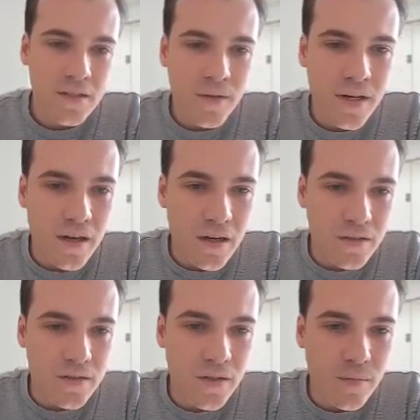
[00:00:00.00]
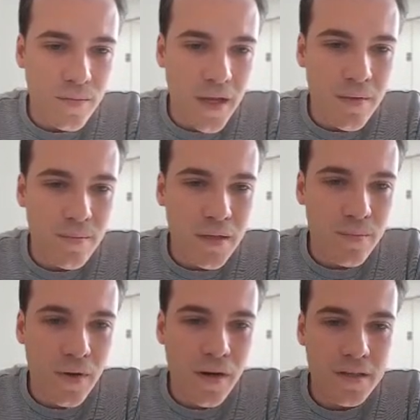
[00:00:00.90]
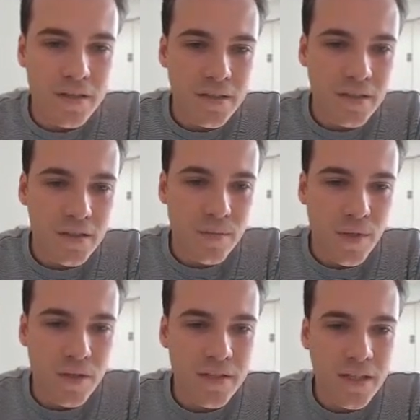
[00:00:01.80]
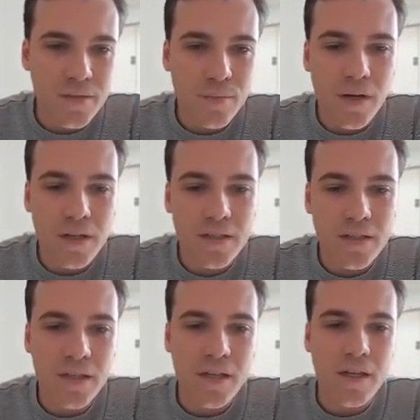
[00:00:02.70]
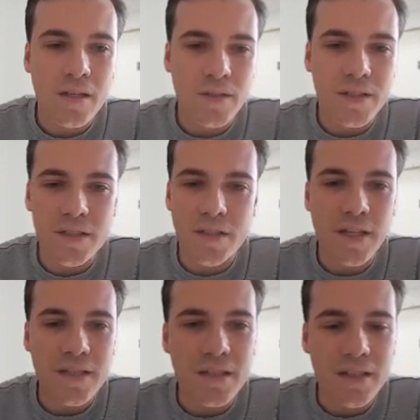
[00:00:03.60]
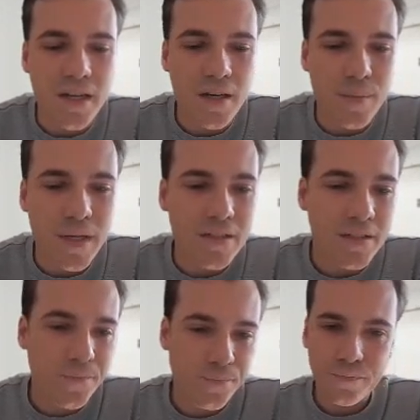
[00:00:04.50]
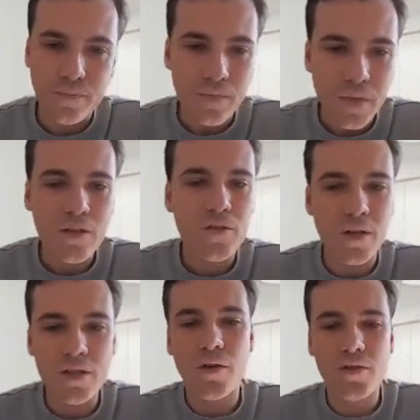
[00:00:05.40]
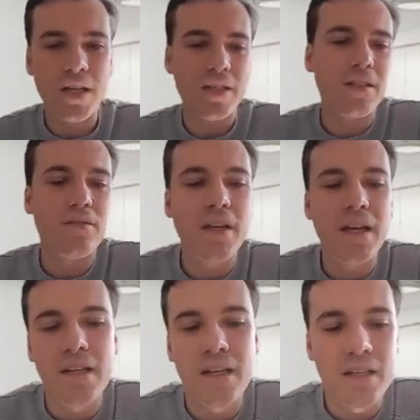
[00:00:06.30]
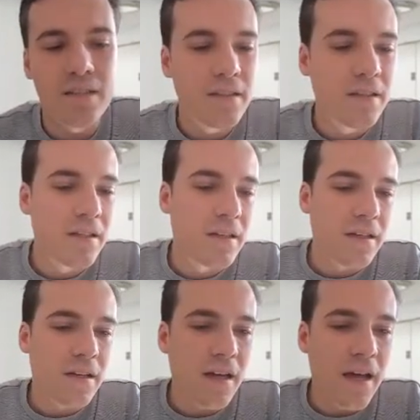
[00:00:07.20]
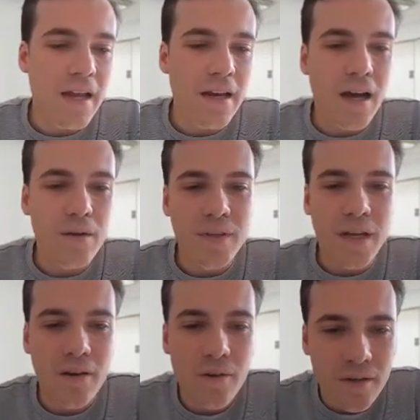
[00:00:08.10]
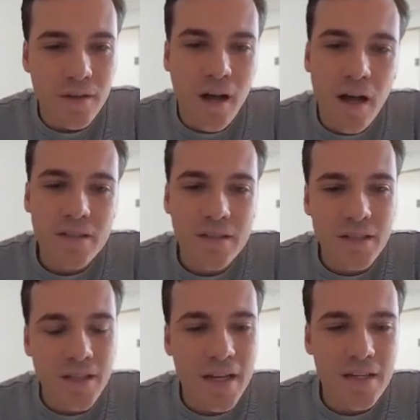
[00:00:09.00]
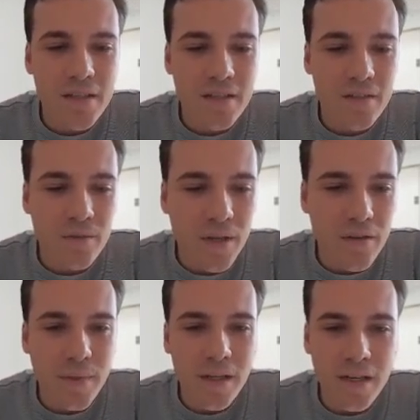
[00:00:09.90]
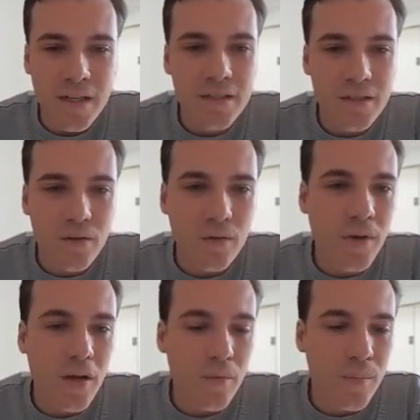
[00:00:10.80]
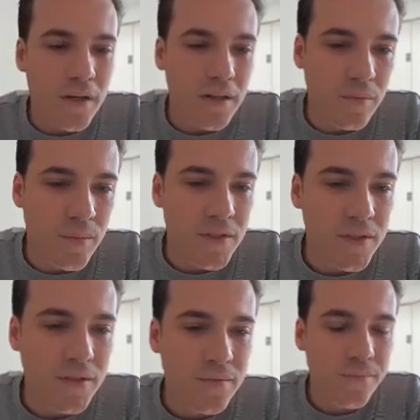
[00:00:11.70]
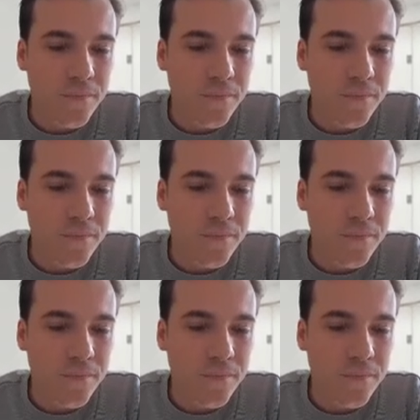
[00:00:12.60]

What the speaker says: So there are some MP parts and some other test parts, but this is a testing database. So there's no sensitive data. And I will now ask the agent to give me a list of all part numbers.